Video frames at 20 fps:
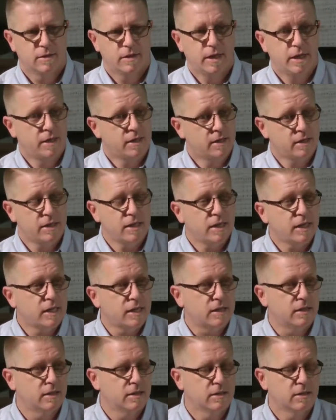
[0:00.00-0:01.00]

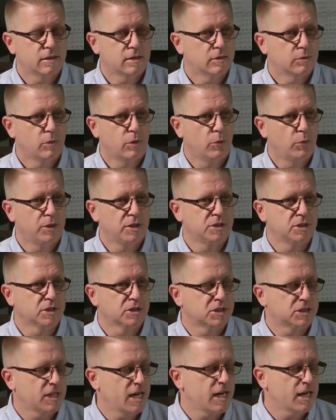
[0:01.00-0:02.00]
indeed what we
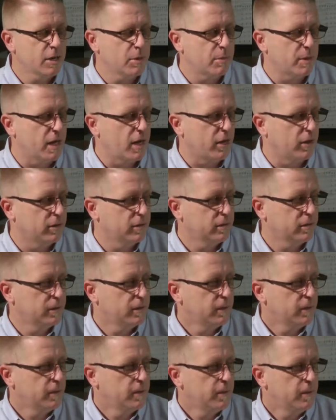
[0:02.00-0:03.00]
just sang about.
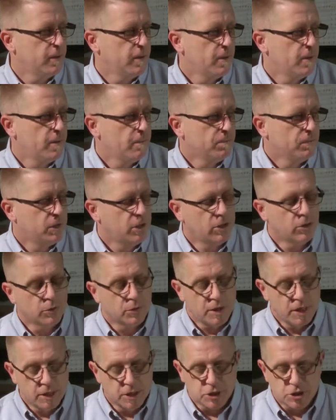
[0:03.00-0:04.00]
You
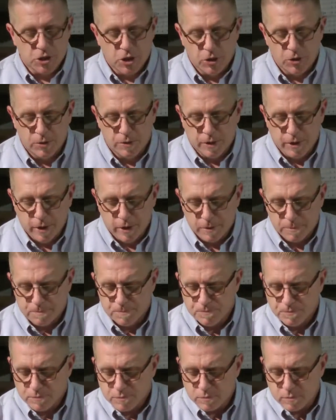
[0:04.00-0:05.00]
don't need to turn there,
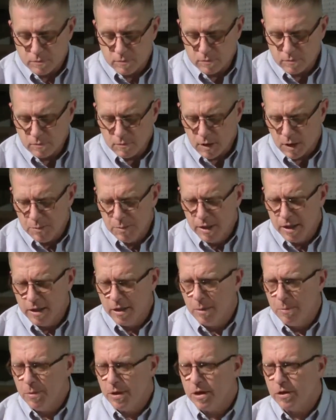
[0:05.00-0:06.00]
but
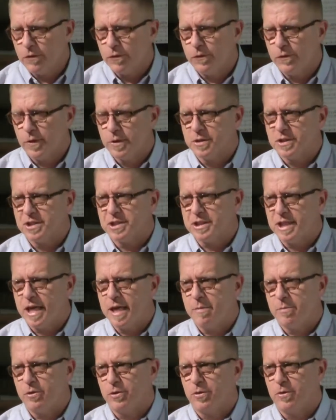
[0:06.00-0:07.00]
in the book of 1
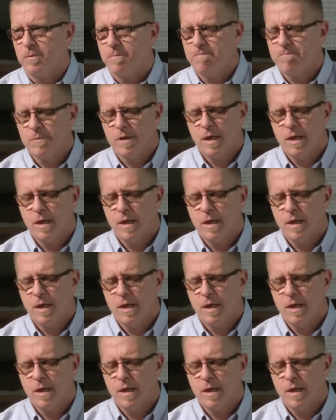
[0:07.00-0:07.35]
Samuel,